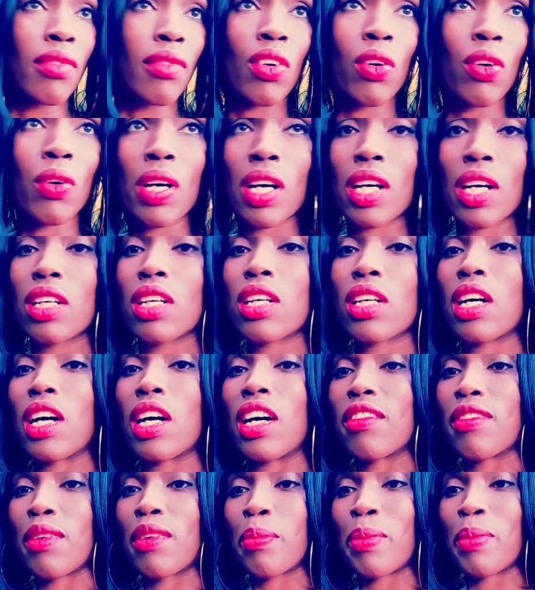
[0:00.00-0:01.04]
Oracle
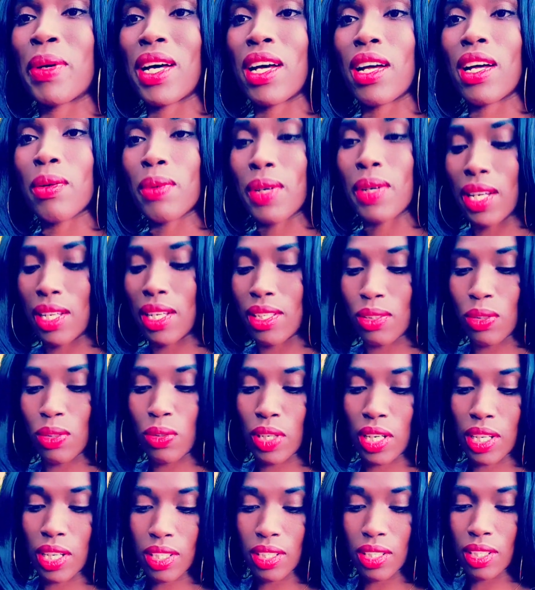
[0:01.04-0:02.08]
card for pile one,
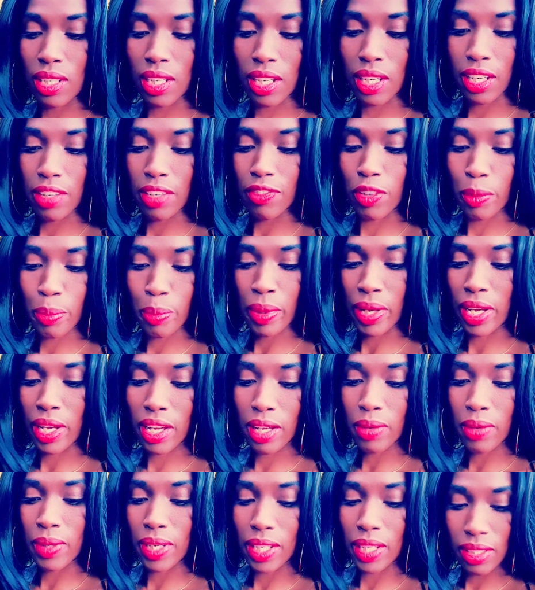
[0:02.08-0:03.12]
oracle card for
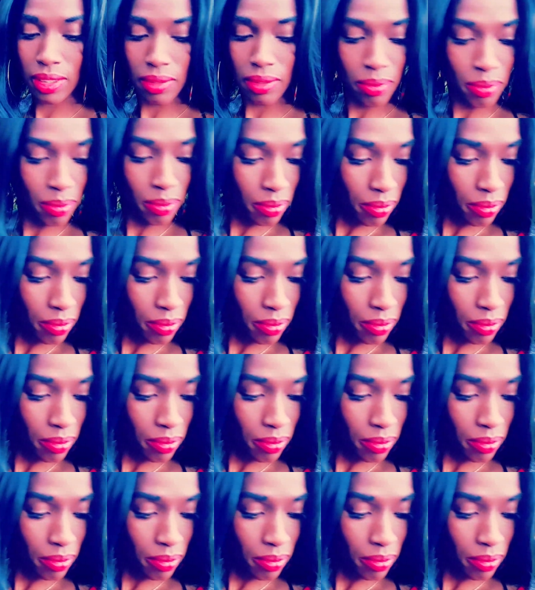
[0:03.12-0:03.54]
pile one.